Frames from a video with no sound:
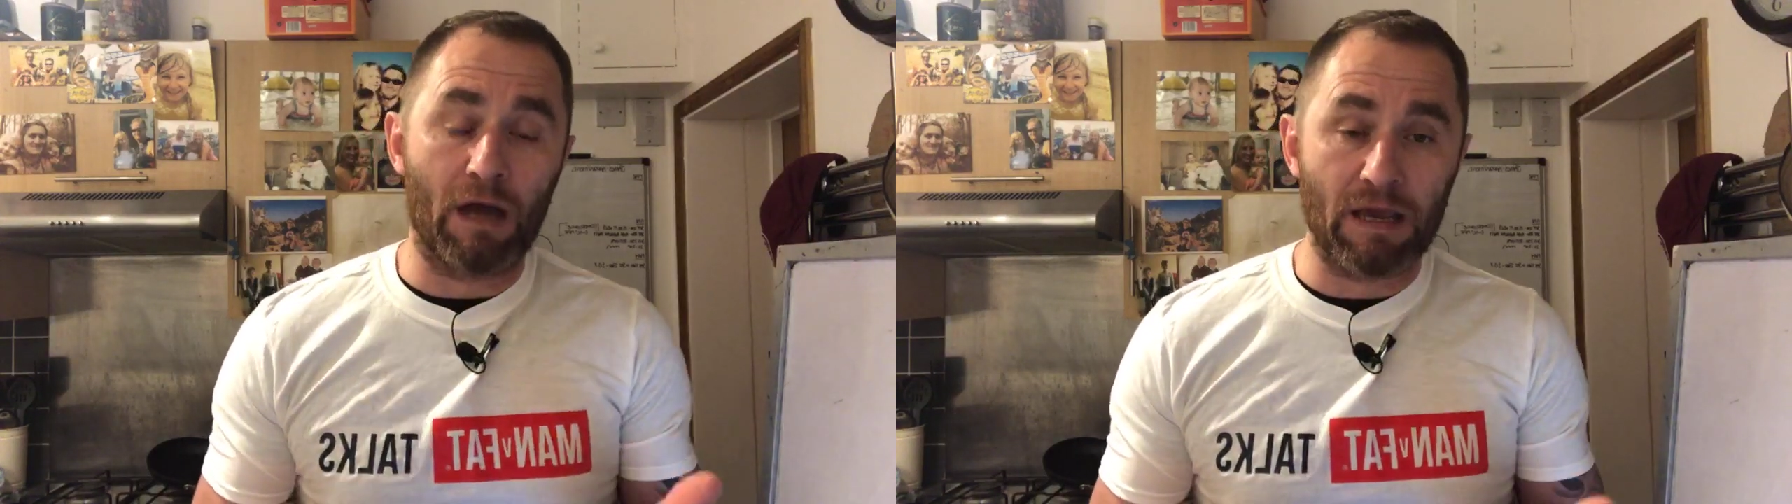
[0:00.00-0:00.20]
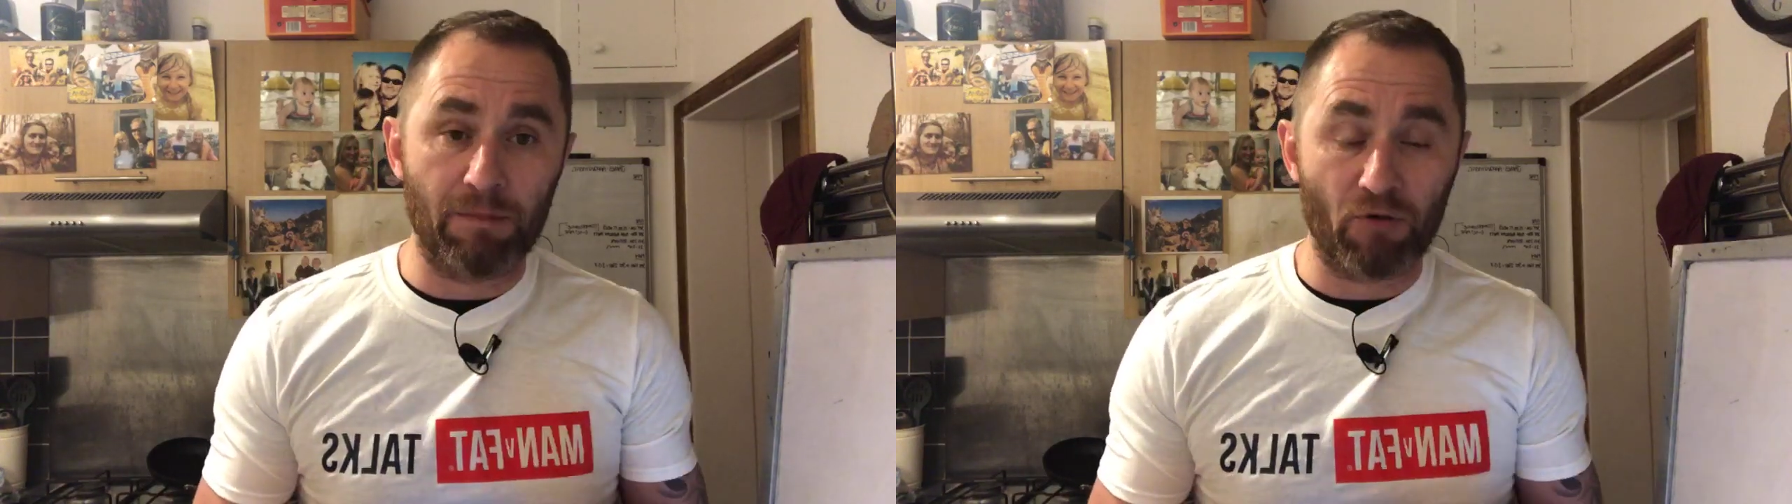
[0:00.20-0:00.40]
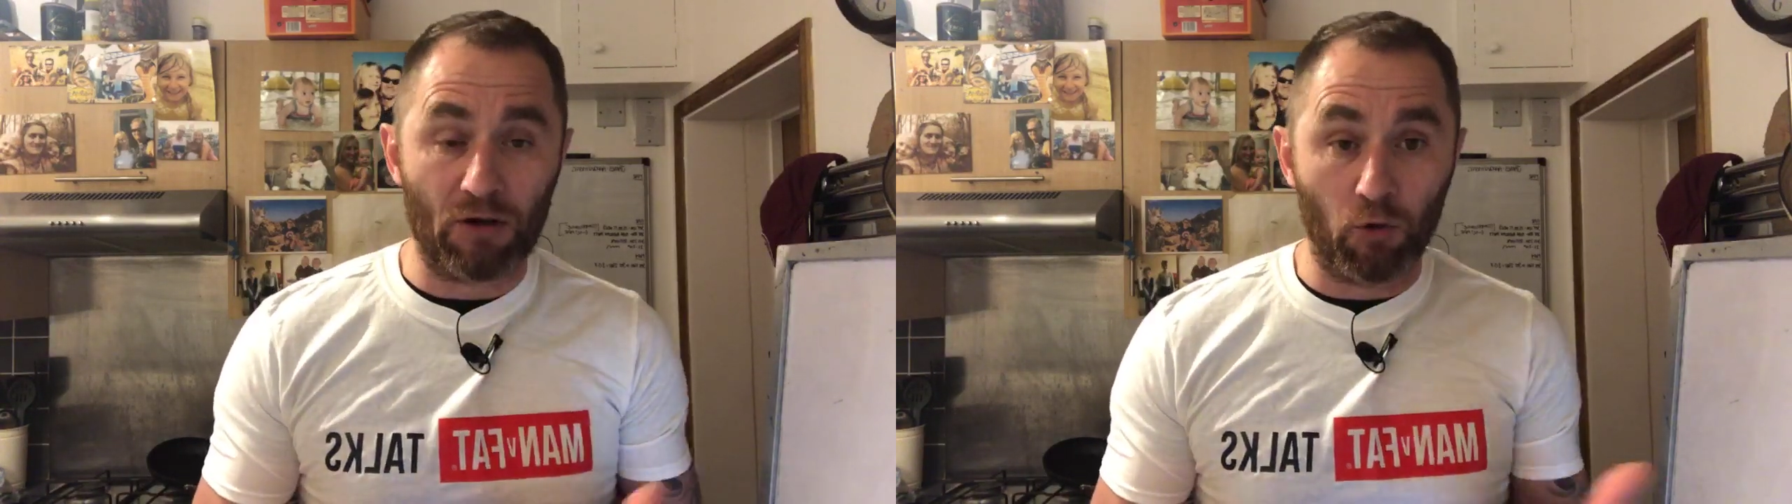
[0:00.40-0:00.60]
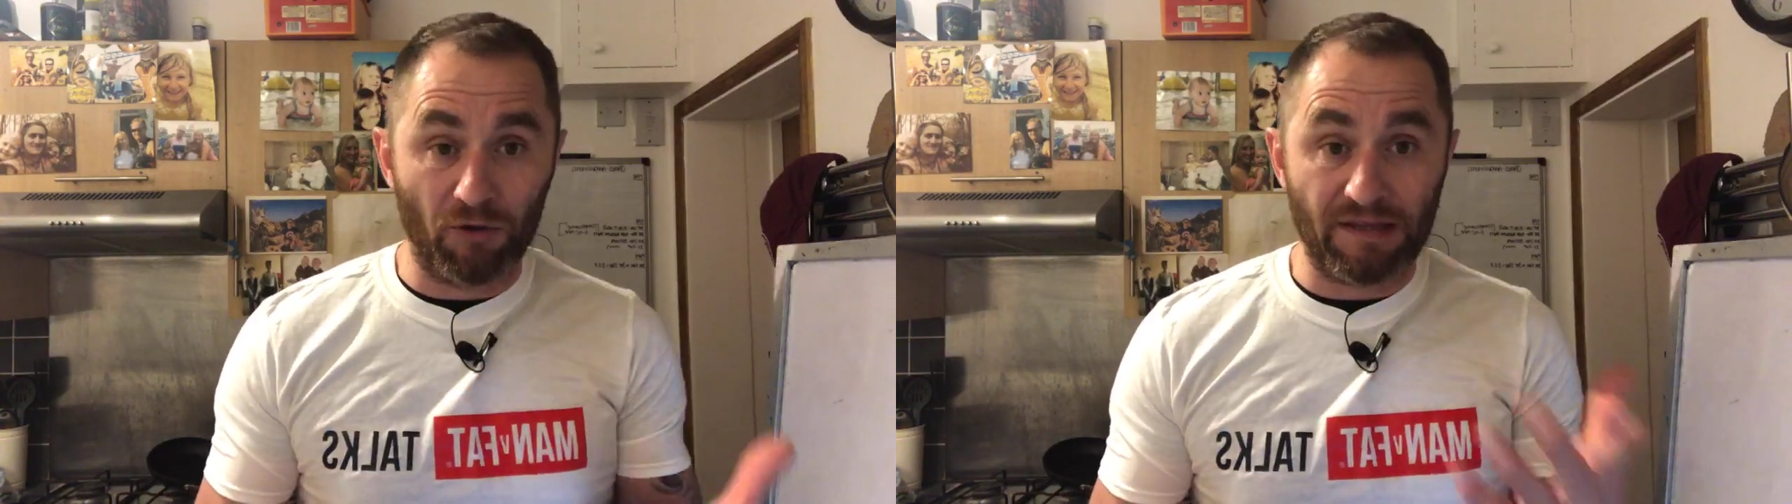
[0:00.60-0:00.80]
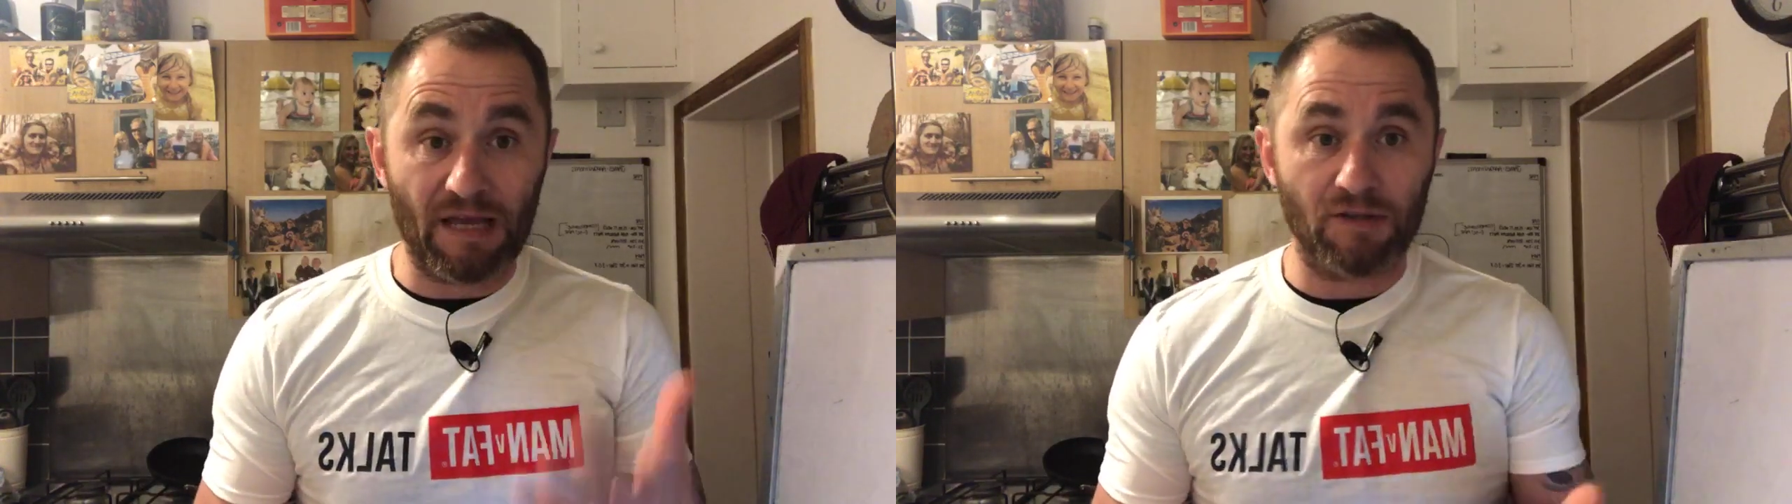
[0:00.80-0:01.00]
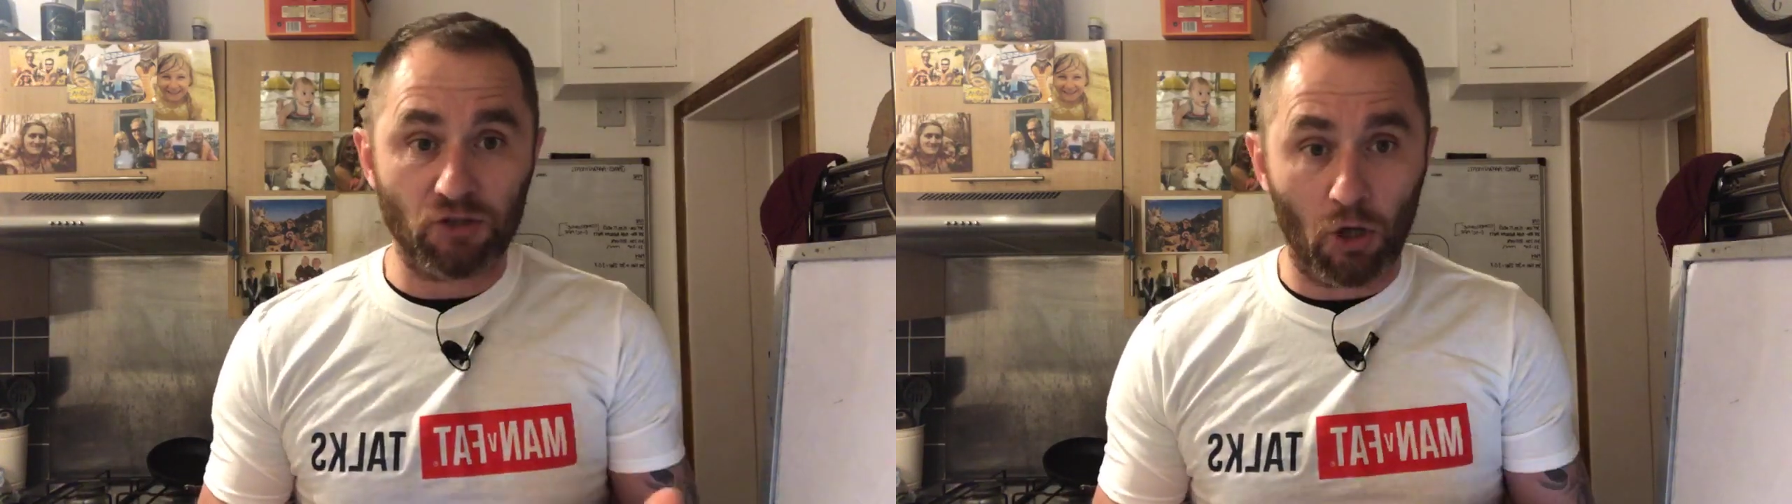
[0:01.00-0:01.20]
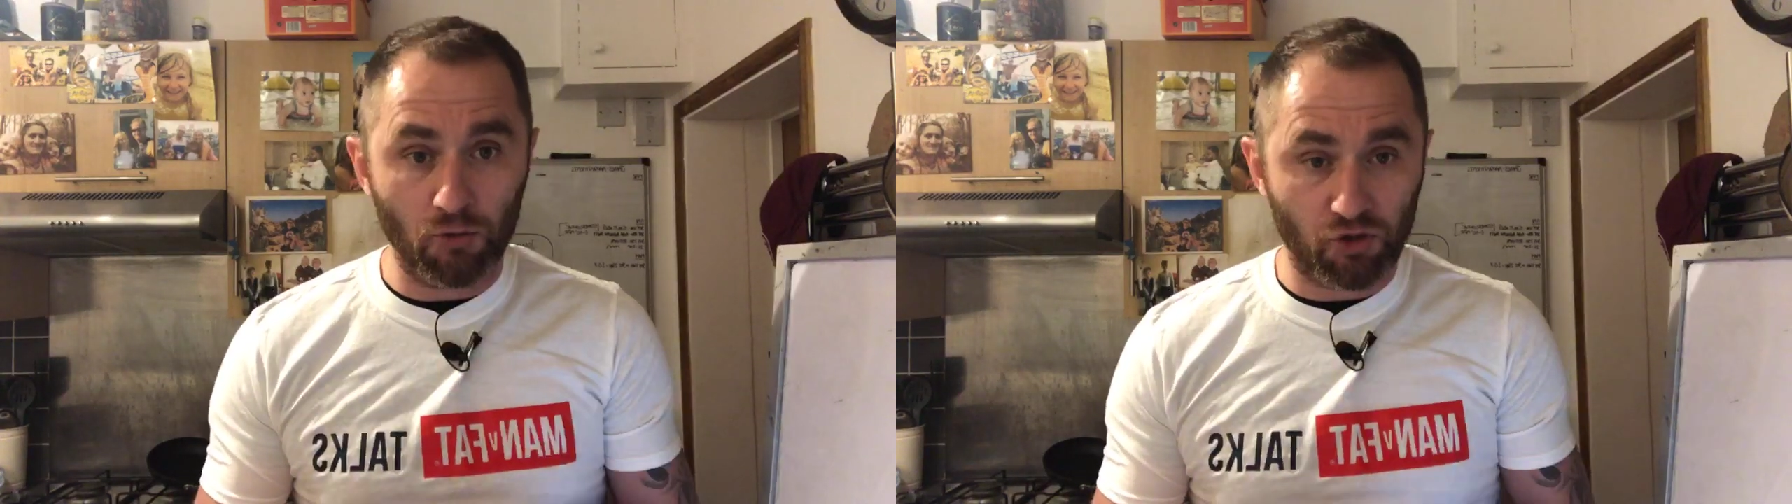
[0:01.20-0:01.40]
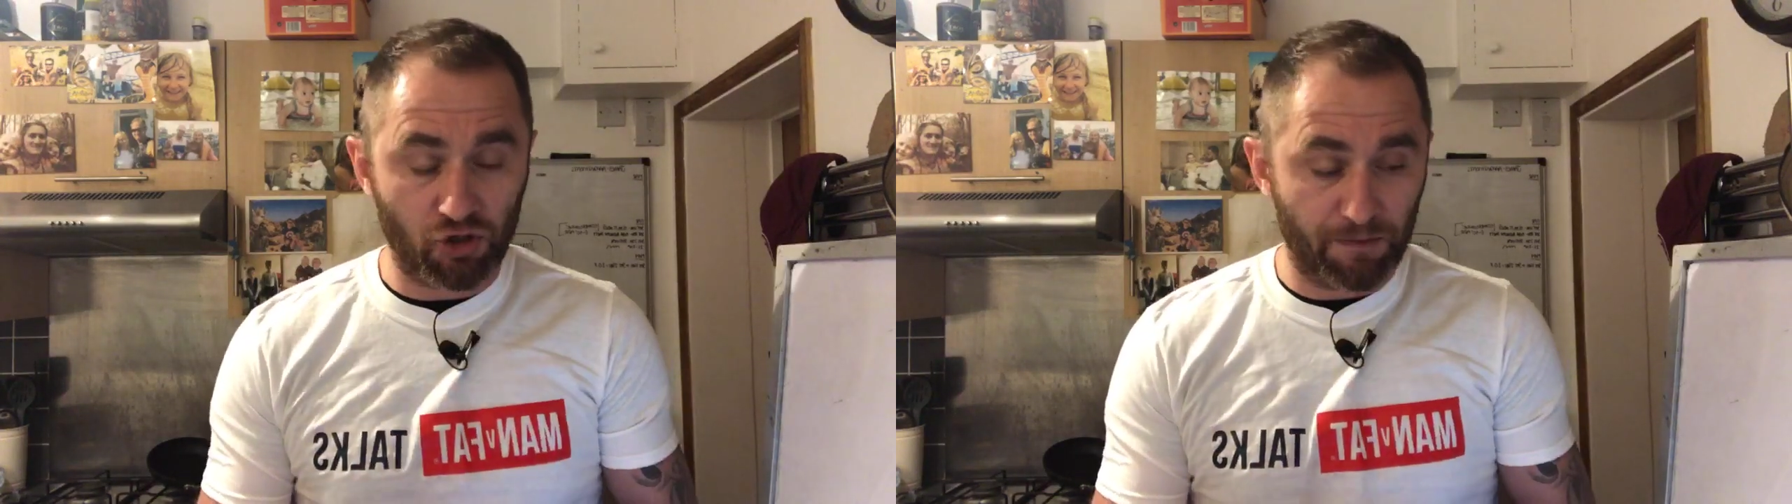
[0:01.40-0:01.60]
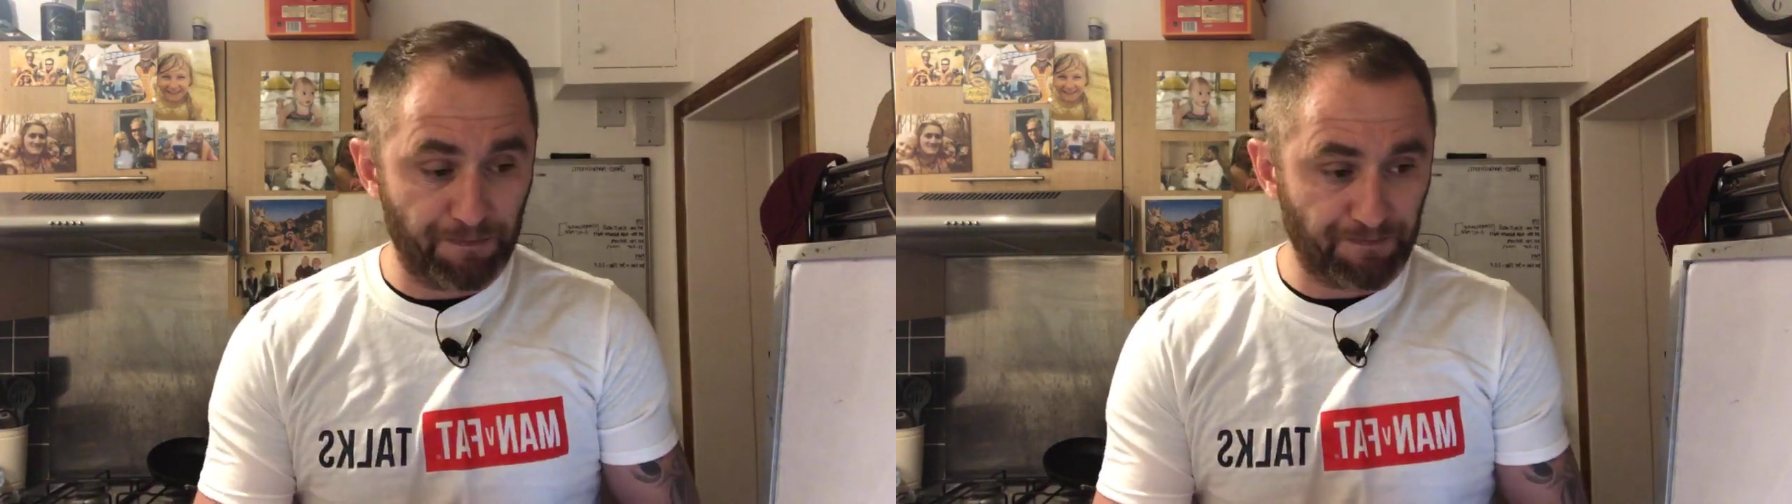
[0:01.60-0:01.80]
a brand called The Dad's Coach.